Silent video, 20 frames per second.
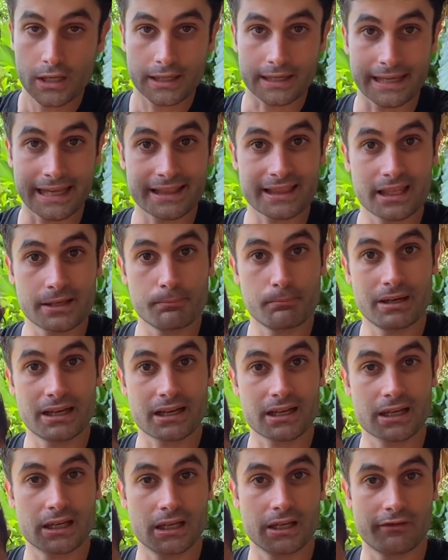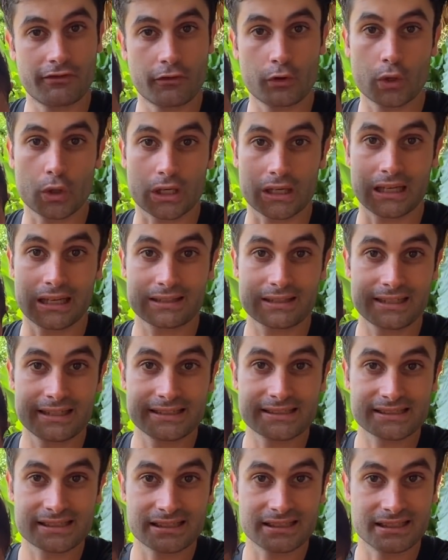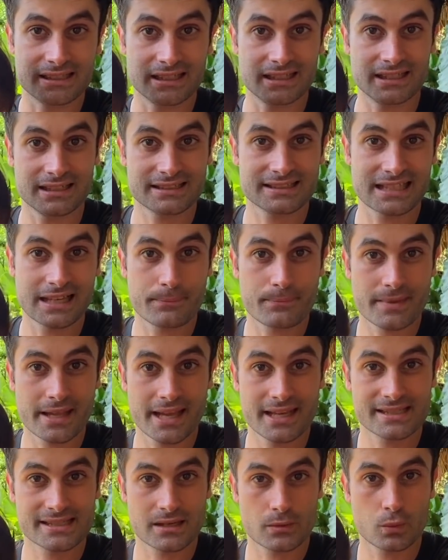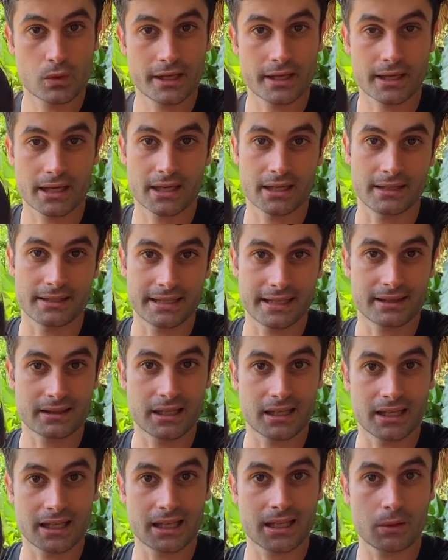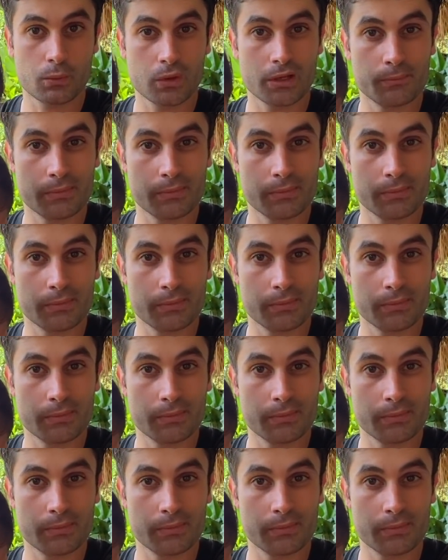get him back for at least some days a week that he will